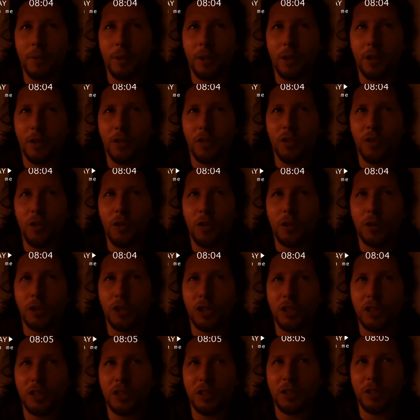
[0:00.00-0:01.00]
it's not
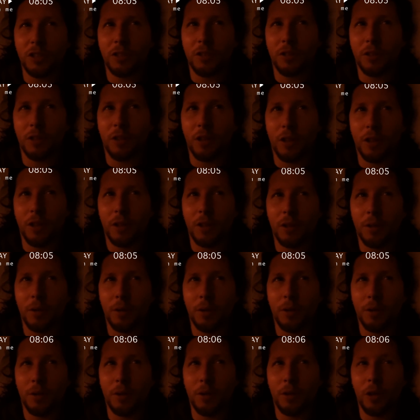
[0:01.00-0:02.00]
just the
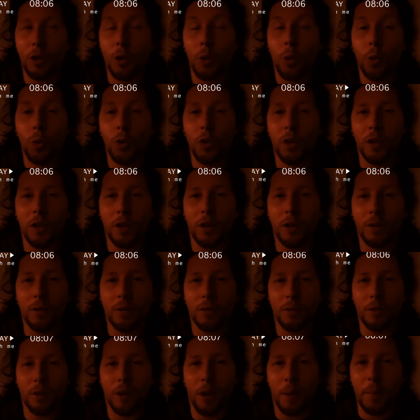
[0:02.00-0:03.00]
audio.
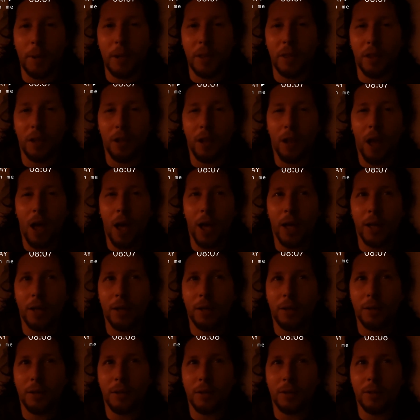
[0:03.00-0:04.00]
I mean, the light
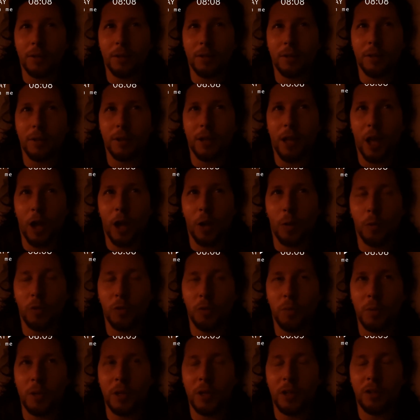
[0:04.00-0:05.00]
helps
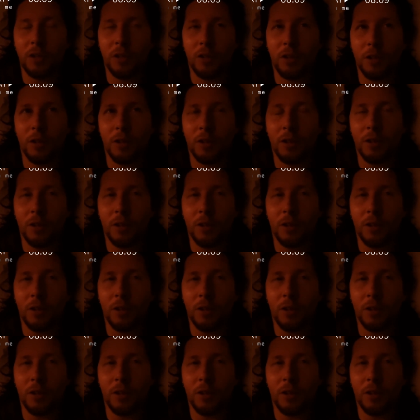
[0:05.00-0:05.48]
me to,